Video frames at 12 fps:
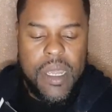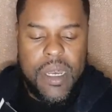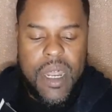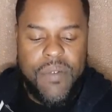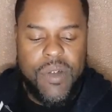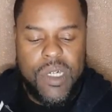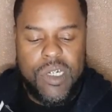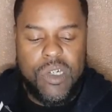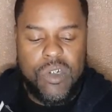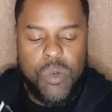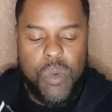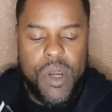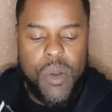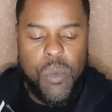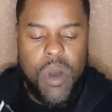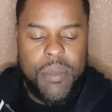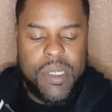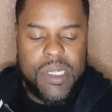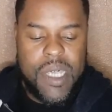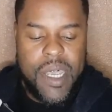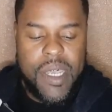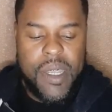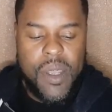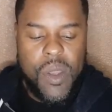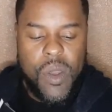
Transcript: Never listen to what a woman say,